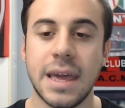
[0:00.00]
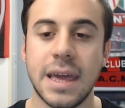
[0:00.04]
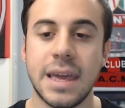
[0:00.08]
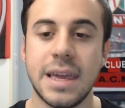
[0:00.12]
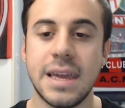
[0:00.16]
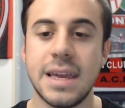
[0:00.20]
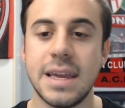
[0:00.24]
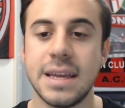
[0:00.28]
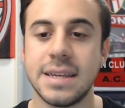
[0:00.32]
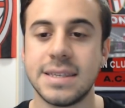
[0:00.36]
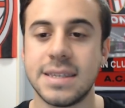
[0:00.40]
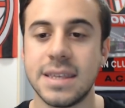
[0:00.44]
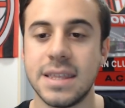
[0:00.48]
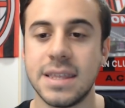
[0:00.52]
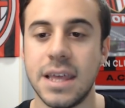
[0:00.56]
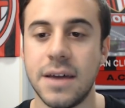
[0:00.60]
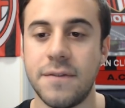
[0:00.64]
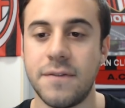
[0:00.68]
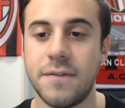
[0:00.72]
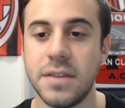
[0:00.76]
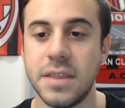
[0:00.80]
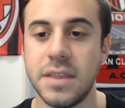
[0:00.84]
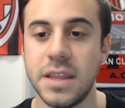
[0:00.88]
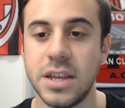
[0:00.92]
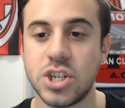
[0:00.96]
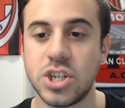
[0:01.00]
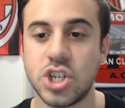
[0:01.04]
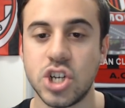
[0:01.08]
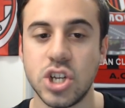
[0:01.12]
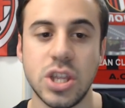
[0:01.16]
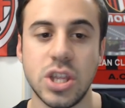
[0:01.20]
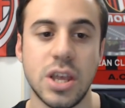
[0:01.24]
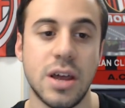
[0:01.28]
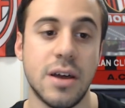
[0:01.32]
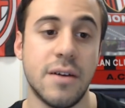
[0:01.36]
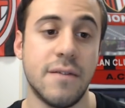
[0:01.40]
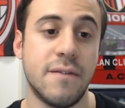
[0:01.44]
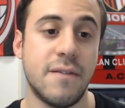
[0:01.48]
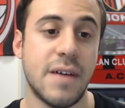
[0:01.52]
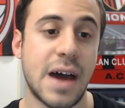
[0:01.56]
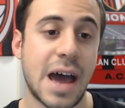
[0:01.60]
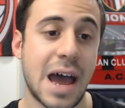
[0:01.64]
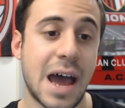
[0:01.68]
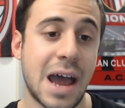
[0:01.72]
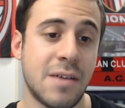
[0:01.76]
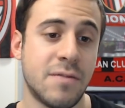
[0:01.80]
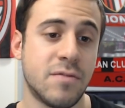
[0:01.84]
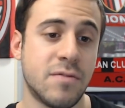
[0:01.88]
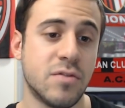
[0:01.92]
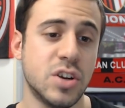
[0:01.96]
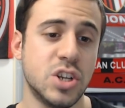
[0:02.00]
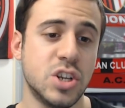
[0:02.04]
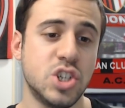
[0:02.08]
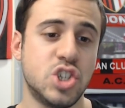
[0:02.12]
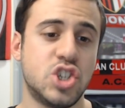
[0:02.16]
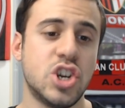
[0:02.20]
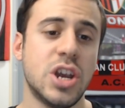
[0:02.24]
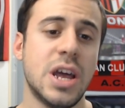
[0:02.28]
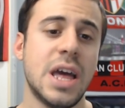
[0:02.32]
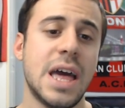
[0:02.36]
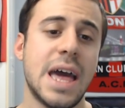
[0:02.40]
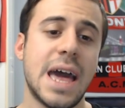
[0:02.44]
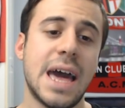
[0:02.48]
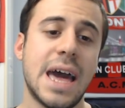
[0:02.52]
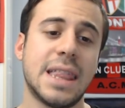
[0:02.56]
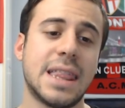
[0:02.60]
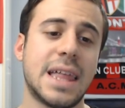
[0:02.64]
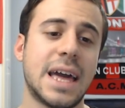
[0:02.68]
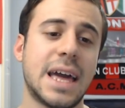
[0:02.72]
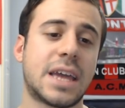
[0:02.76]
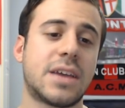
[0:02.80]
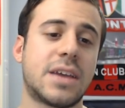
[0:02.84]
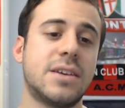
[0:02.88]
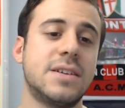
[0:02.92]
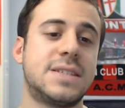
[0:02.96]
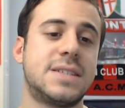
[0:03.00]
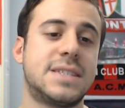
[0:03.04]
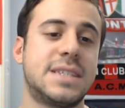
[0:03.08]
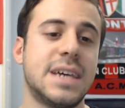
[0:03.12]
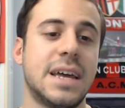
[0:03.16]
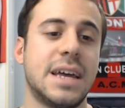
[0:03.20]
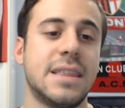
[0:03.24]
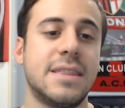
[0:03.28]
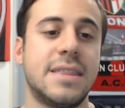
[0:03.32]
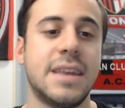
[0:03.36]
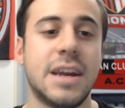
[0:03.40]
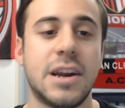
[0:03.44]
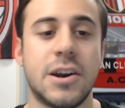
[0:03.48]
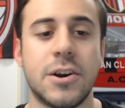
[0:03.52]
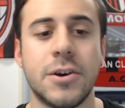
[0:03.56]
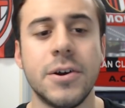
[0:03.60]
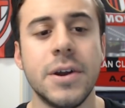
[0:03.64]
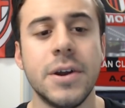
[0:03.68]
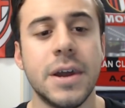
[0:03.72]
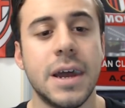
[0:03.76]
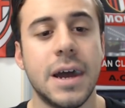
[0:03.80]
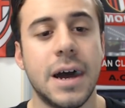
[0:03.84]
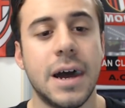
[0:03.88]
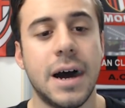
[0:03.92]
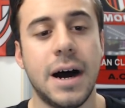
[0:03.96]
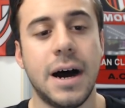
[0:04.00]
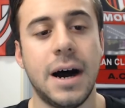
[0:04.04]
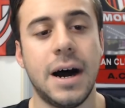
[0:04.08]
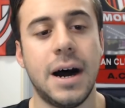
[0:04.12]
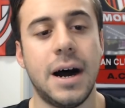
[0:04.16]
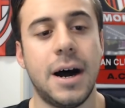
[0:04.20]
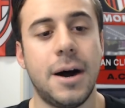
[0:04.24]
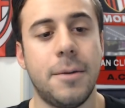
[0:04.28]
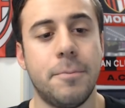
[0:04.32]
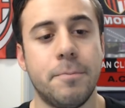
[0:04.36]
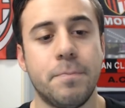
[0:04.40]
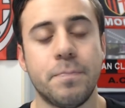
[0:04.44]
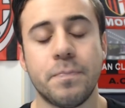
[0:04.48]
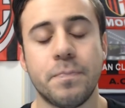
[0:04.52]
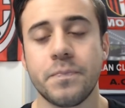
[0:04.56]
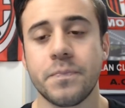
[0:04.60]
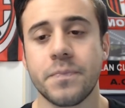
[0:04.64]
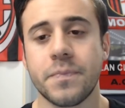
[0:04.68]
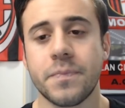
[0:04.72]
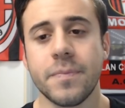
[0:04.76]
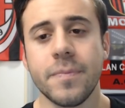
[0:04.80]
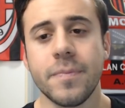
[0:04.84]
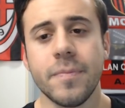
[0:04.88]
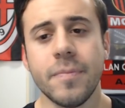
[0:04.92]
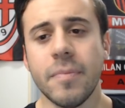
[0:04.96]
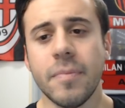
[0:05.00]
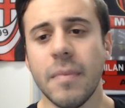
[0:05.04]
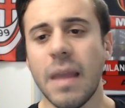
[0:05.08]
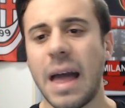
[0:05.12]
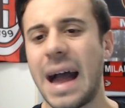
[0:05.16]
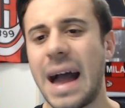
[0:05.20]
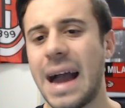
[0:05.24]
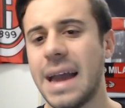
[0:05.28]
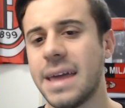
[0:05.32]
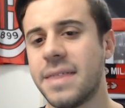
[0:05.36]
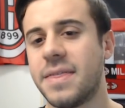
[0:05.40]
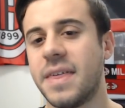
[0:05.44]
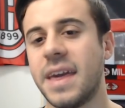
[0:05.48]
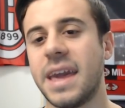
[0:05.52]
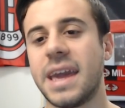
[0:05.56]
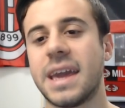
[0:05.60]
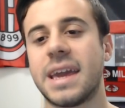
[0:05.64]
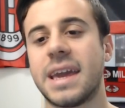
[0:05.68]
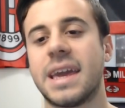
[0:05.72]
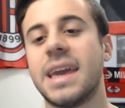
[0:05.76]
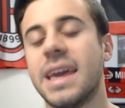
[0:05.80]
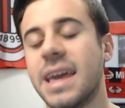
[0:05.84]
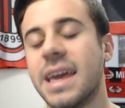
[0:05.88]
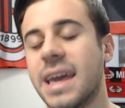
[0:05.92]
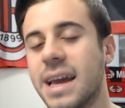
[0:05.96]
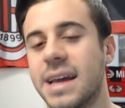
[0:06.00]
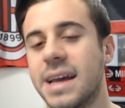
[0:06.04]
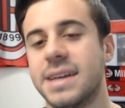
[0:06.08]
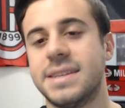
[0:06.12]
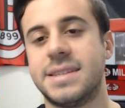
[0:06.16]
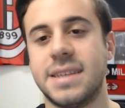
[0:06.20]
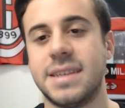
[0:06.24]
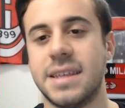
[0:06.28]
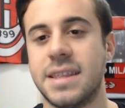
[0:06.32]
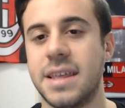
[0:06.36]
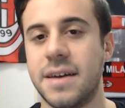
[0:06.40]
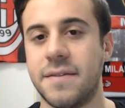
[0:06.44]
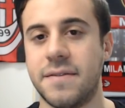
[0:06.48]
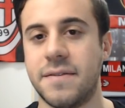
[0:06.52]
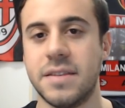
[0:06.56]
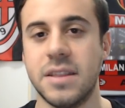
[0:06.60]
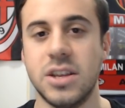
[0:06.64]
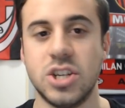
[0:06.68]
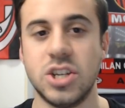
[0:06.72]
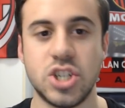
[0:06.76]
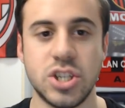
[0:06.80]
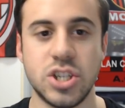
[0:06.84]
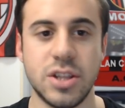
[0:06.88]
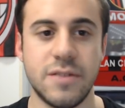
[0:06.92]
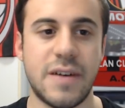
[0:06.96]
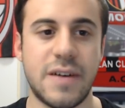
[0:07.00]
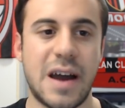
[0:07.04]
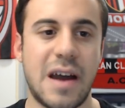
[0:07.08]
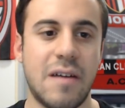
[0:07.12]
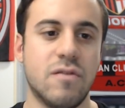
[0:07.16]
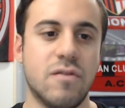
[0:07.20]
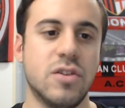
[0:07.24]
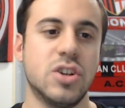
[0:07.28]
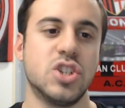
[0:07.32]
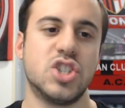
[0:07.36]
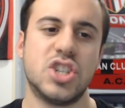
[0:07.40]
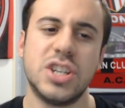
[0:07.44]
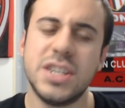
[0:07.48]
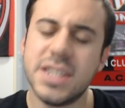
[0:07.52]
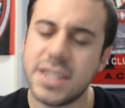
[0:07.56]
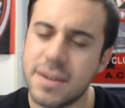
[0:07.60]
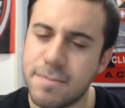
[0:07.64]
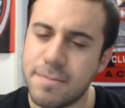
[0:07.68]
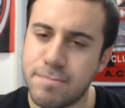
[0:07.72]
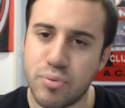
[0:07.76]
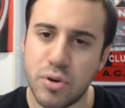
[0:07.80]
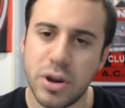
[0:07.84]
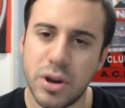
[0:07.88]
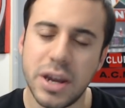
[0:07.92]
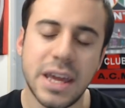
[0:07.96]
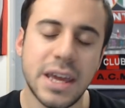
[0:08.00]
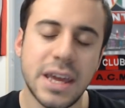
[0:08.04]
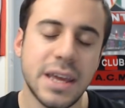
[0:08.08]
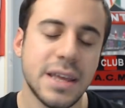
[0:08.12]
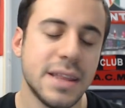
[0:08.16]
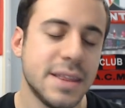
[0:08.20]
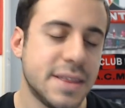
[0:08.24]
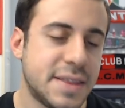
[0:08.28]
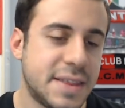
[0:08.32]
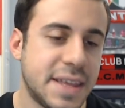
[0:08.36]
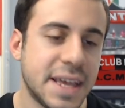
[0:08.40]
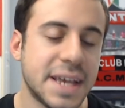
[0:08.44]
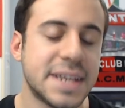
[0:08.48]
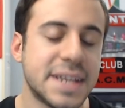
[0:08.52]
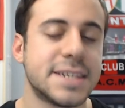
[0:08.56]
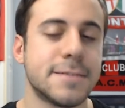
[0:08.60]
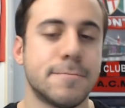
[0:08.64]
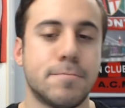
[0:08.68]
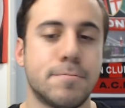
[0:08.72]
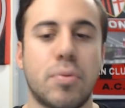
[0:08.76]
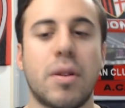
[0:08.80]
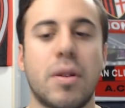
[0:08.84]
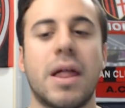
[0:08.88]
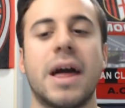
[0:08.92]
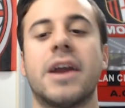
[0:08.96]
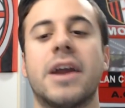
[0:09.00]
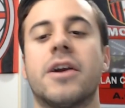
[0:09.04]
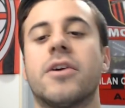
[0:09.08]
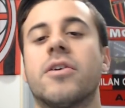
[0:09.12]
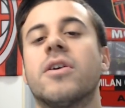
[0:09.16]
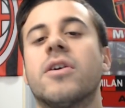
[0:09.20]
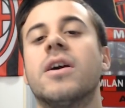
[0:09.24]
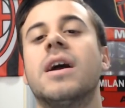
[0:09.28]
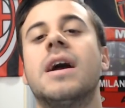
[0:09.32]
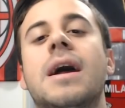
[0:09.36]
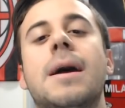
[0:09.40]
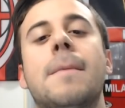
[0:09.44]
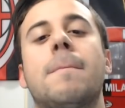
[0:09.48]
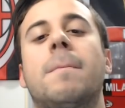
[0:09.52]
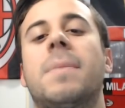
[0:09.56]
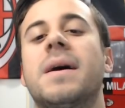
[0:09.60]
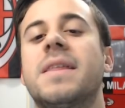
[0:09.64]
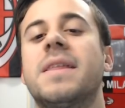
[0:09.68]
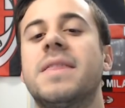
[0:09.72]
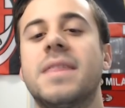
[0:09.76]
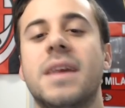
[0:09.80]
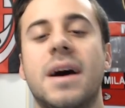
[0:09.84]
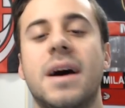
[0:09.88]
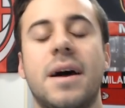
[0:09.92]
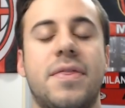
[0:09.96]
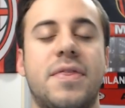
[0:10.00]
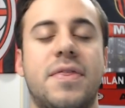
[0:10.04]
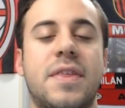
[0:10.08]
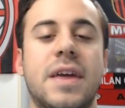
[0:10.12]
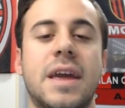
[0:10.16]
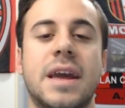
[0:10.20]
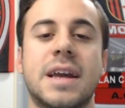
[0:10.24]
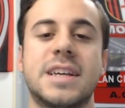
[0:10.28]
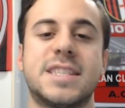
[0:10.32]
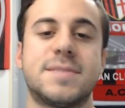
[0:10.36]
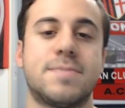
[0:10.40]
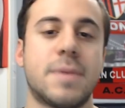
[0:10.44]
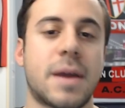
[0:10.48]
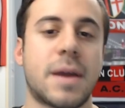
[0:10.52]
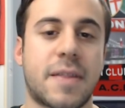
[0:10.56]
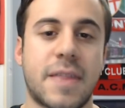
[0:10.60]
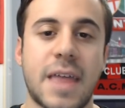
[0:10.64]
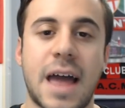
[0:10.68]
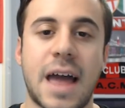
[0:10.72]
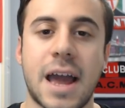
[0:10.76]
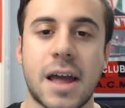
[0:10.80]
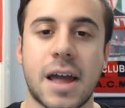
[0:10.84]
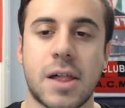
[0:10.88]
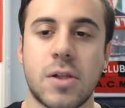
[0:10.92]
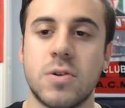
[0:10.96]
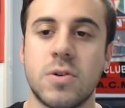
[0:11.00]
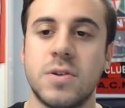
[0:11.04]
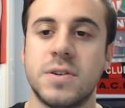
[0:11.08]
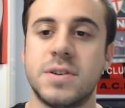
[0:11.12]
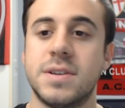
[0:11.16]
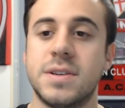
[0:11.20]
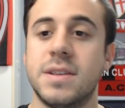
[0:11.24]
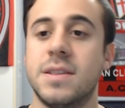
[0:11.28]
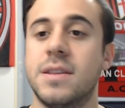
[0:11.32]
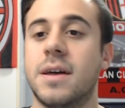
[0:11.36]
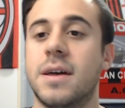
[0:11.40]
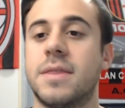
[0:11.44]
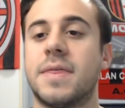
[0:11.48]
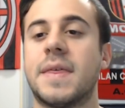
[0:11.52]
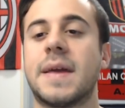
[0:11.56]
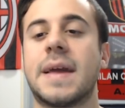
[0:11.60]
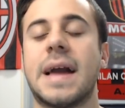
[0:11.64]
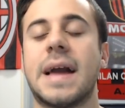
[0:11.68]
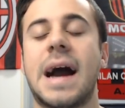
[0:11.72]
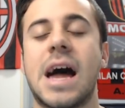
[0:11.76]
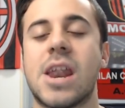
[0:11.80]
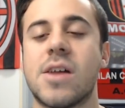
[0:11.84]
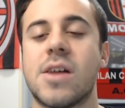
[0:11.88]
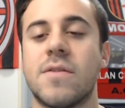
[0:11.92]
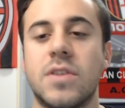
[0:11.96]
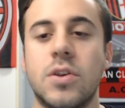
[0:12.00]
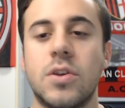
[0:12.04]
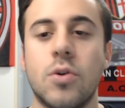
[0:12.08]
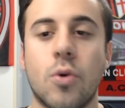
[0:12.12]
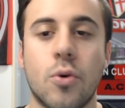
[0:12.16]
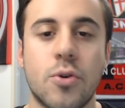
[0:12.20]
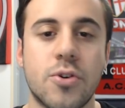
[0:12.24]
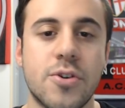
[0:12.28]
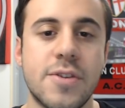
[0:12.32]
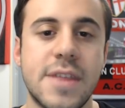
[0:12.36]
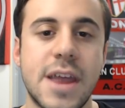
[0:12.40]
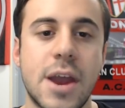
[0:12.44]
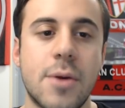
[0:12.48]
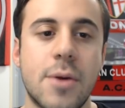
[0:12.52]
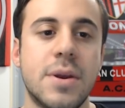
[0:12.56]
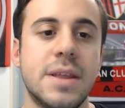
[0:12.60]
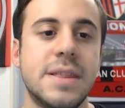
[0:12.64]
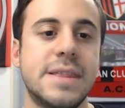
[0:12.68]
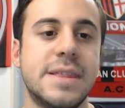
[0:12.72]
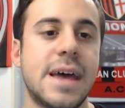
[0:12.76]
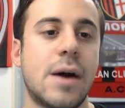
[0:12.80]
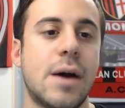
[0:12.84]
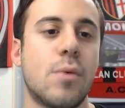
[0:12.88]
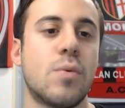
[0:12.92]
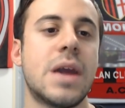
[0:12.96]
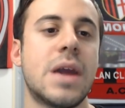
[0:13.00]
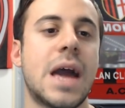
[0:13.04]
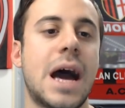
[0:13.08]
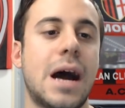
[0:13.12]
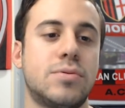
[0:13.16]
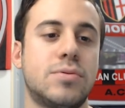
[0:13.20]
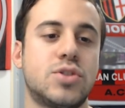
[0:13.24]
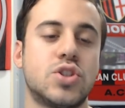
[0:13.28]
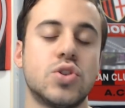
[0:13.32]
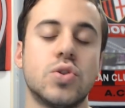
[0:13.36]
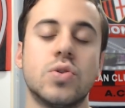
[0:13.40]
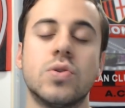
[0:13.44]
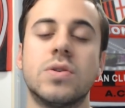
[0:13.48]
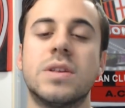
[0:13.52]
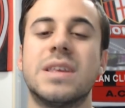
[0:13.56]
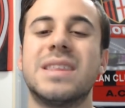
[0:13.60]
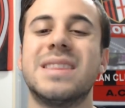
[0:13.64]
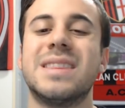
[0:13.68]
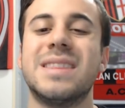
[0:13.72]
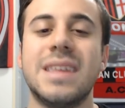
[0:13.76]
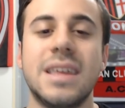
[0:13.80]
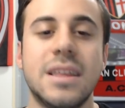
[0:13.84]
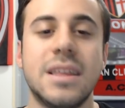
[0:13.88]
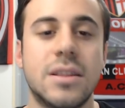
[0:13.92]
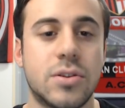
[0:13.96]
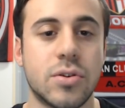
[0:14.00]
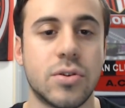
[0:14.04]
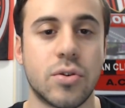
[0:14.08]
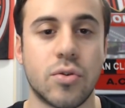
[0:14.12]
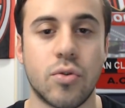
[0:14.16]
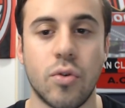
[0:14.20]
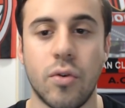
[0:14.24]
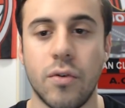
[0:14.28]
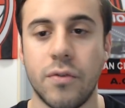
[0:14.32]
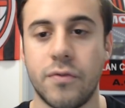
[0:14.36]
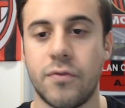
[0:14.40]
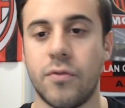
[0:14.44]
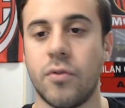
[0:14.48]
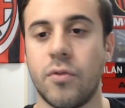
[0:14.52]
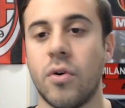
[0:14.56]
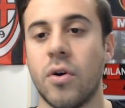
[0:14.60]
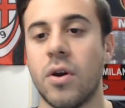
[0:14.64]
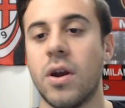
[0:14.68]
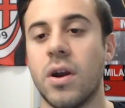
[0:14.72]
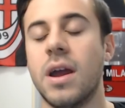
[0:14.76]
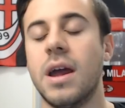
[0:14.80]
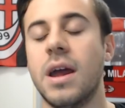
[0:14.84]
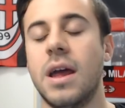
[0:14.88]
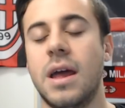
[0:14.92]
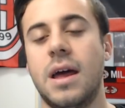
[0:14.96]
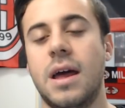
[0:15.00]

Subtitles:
He is a definition of average. And like you said there, I think he is the definition of average. He's a pretty decent player, but nothing spectacular, nothing out of the ordinary that we absolutely need to go for.